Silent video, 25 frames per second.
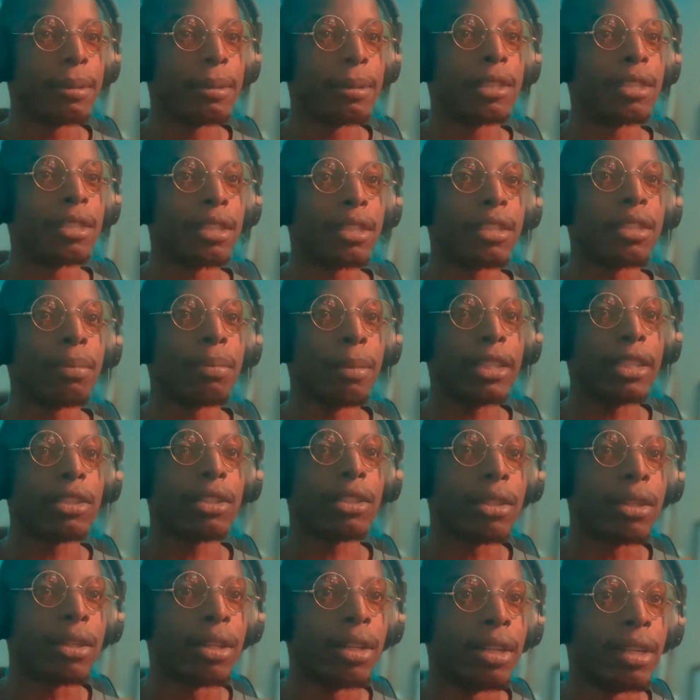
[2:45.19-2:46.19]
Just to make
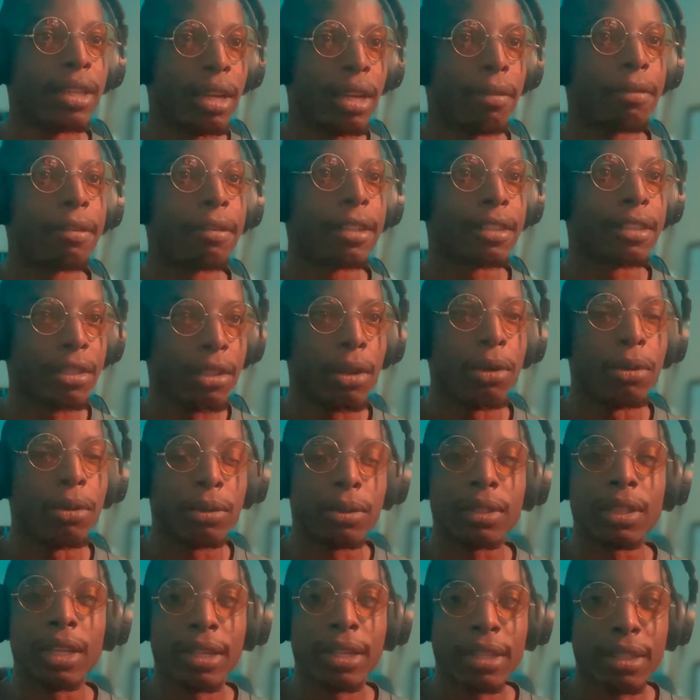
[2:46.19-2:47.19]
sure Netflix
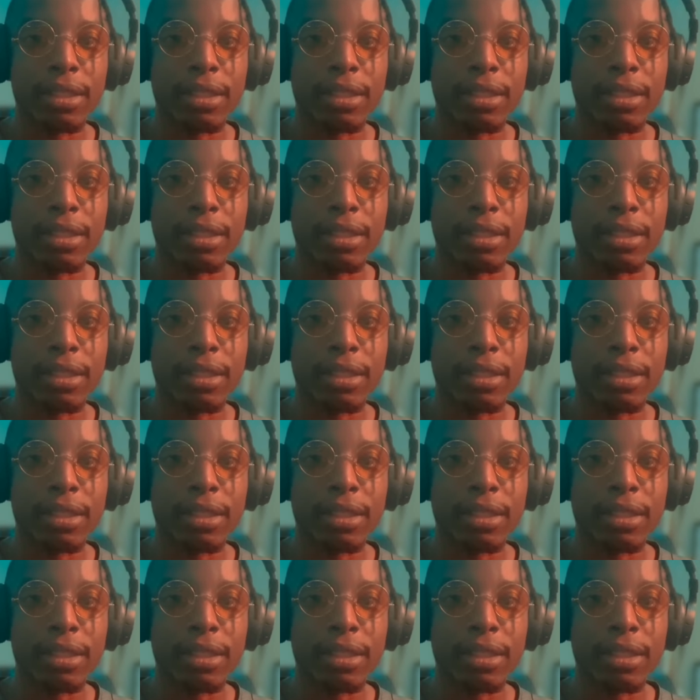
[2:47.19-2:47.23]
knows